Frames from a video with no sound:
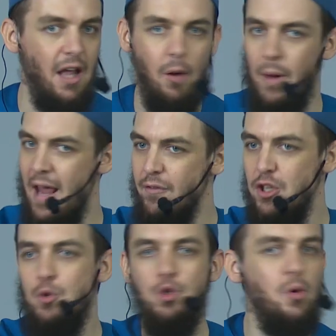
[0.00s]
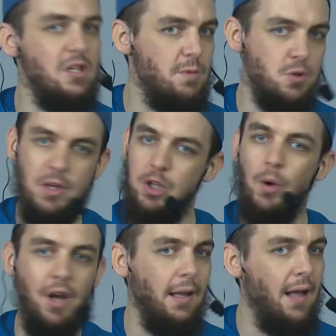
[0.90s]
Whatever you do is between you
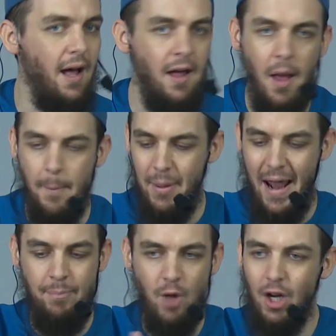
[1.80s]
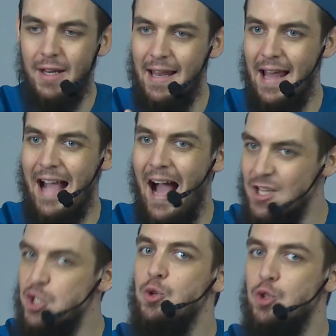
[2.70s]
and Allah, but I'm not going to
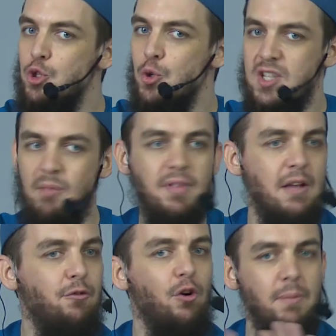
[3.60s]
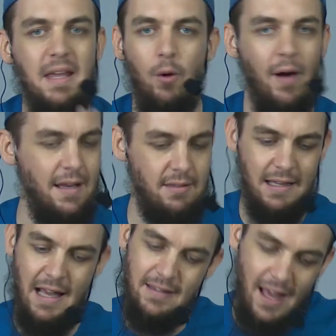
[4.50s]
ask you to do something for me or anything
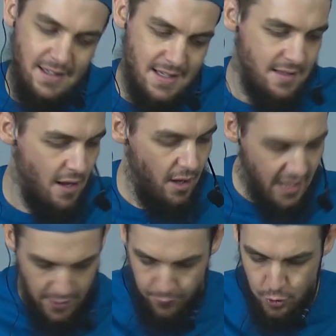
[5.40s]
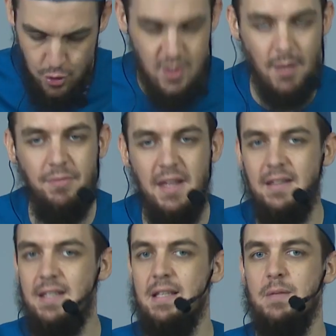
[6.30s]
like that. Just if you do something,
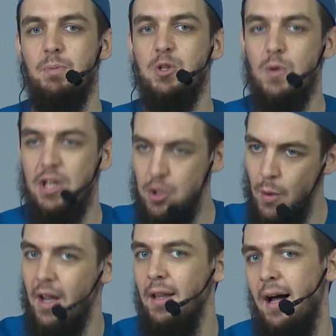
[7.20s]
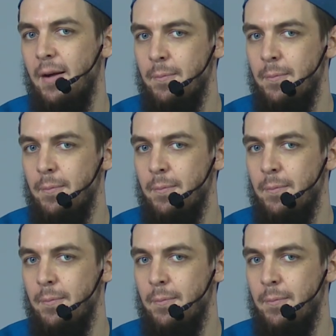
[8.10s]
this is between you and Allah.